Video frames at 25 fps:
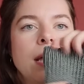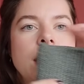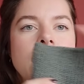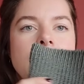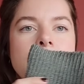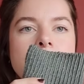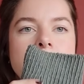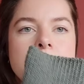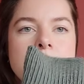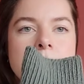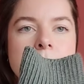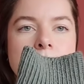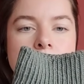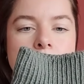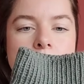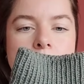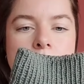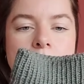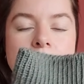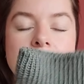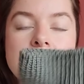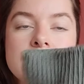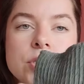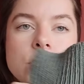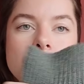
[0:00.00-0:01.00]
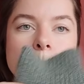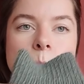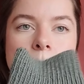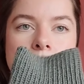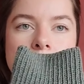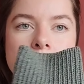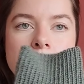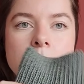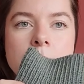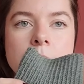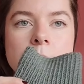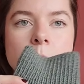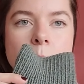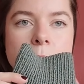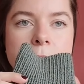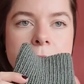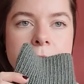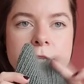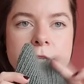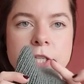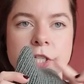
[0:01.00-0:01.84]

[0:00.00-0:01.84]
and here as well with the